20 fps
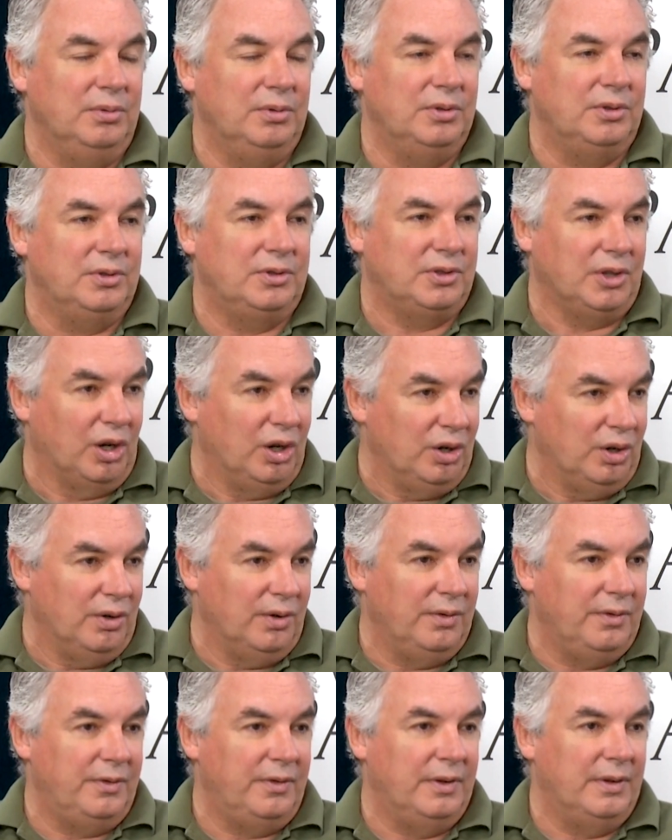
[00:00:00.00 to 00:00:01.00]

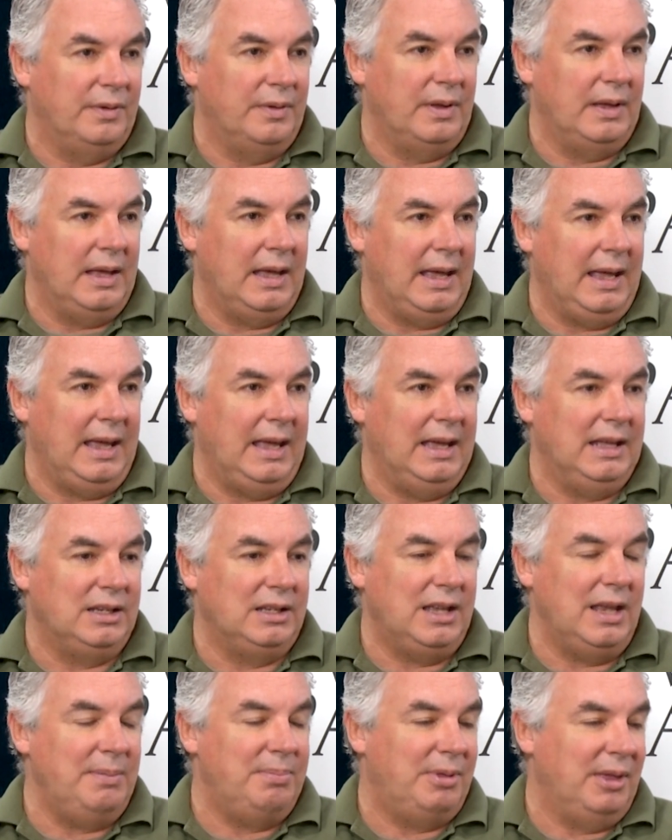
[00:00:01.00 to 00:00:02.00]
serve and
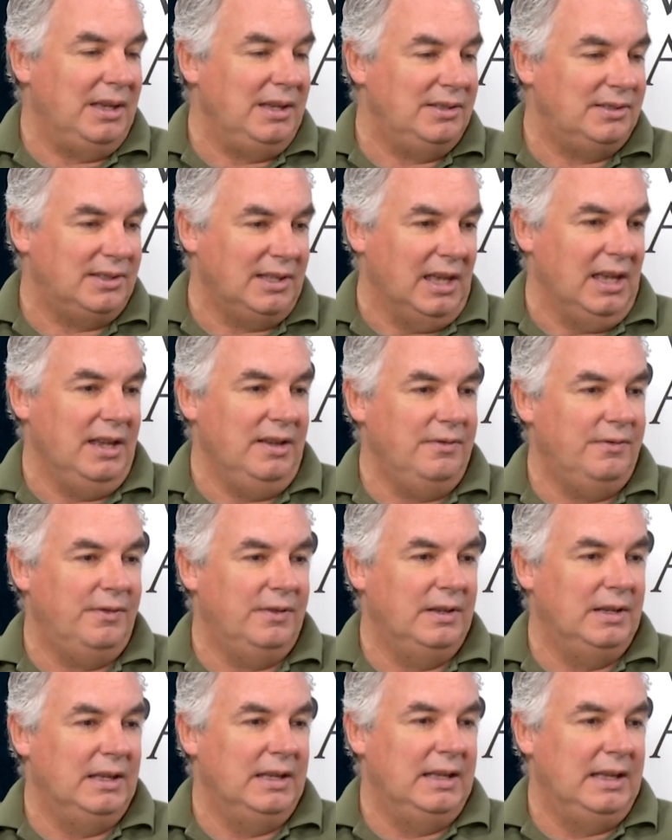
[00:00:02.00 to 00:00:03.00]
keep things safe,
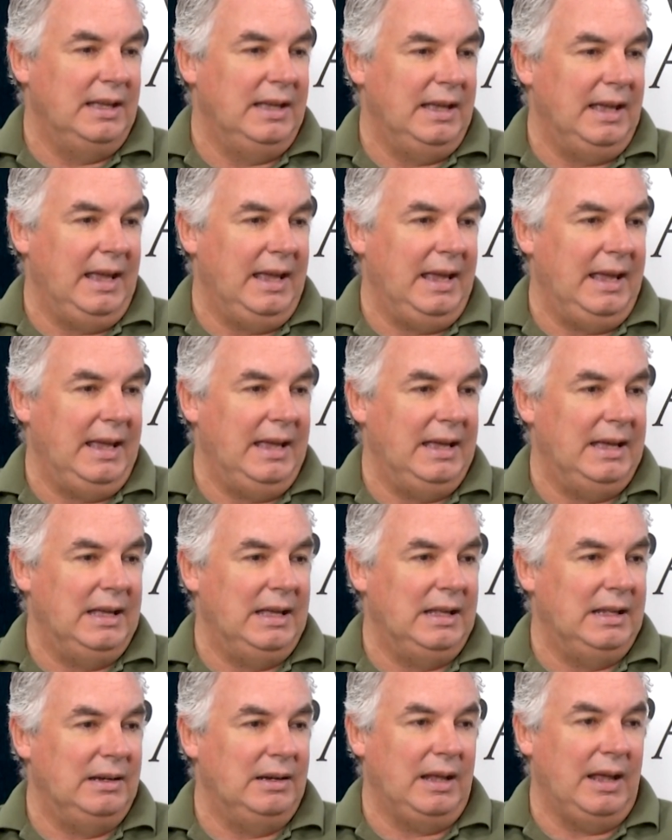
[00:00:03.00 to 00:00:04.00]

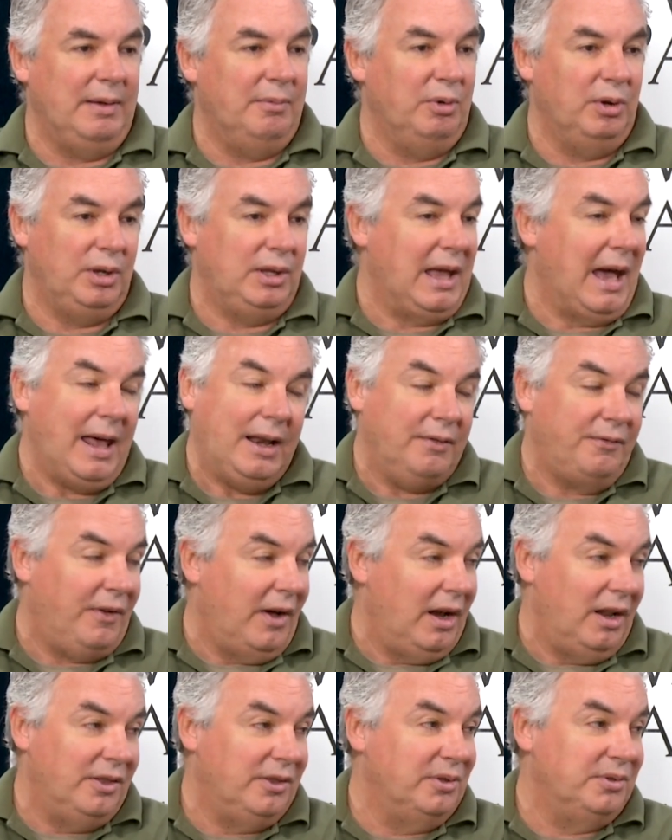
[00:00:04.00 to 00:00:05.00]
and we've got to
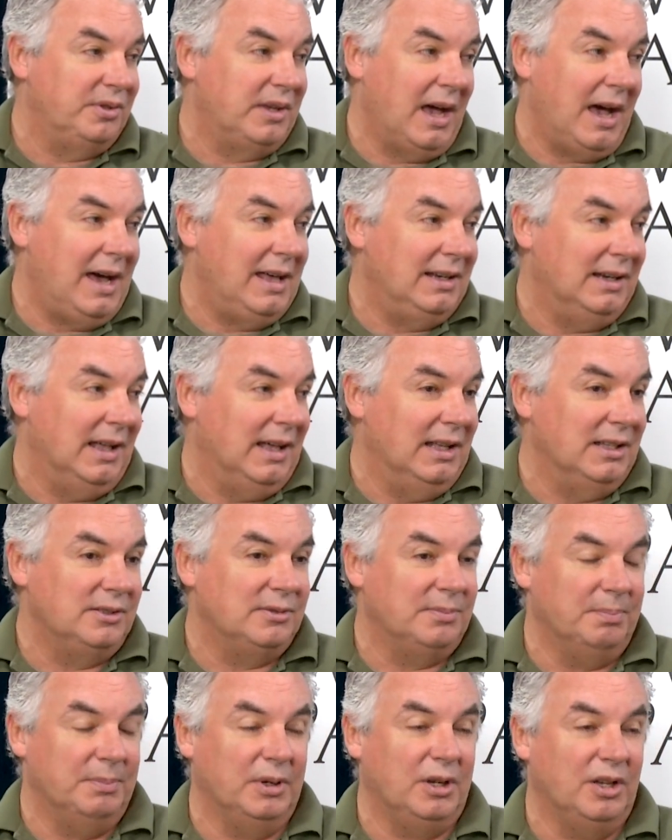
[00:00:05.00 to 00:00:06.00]
follow those
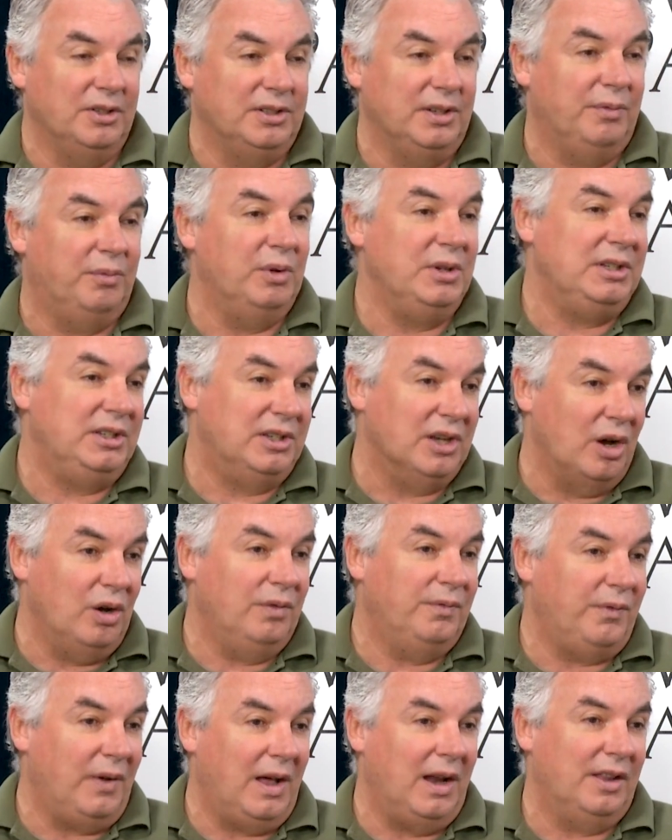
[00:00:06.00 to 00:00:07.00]
guidelines, because if we
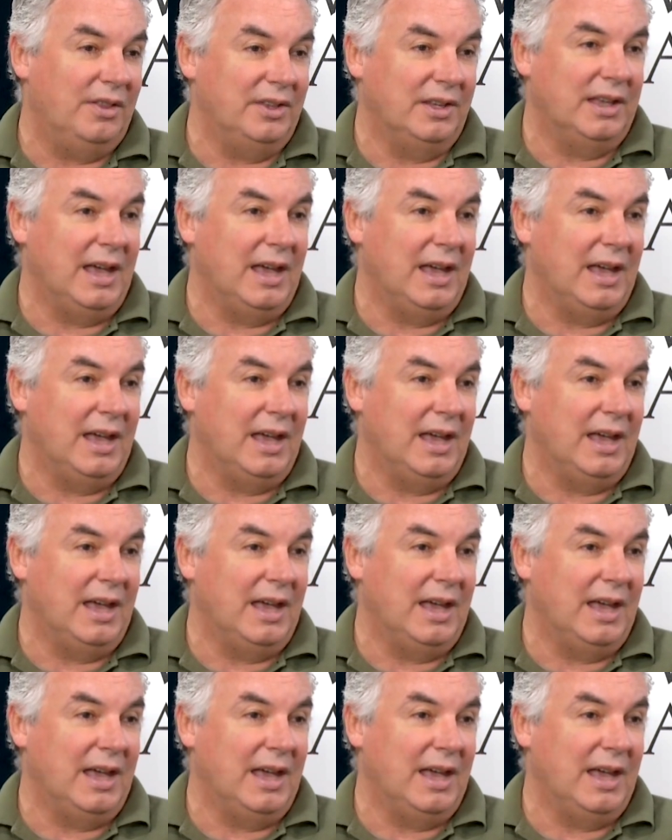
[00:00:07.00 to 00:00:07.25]
don't follow the